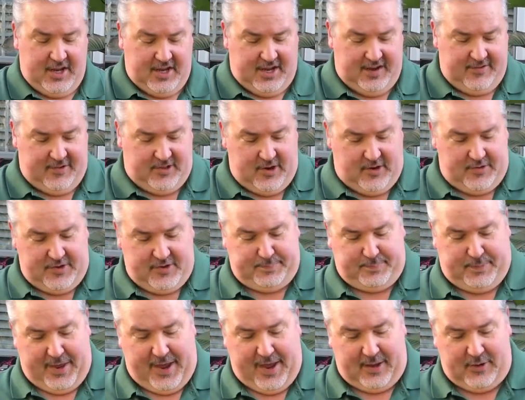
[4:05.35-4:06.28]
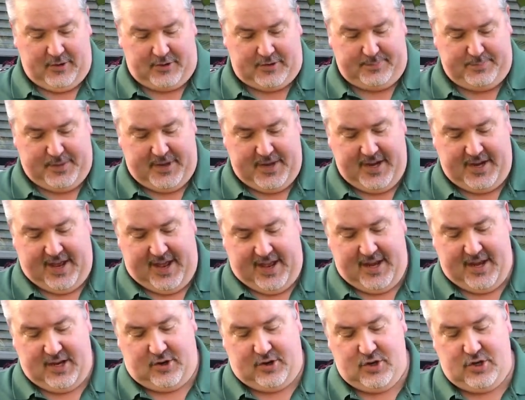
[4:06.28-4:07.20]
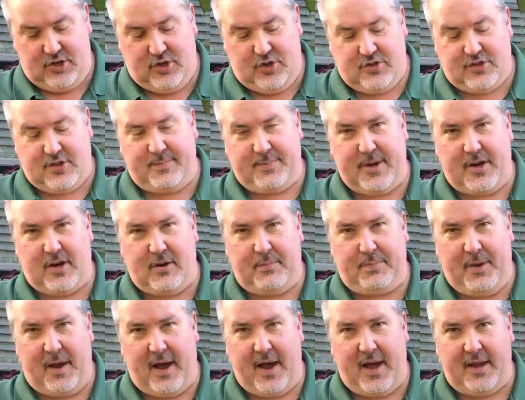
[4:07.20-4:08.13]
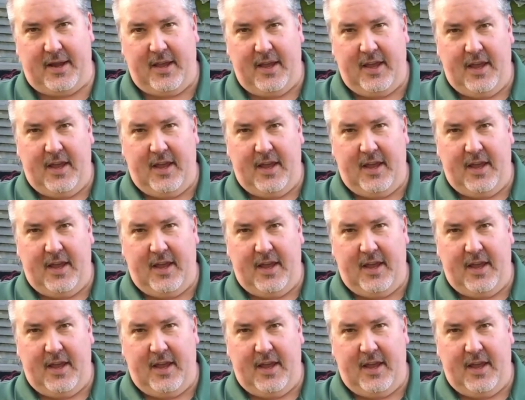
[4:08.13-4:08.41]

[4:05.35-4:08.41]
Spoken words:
Even though this plant looks big and it could use a bigger pot,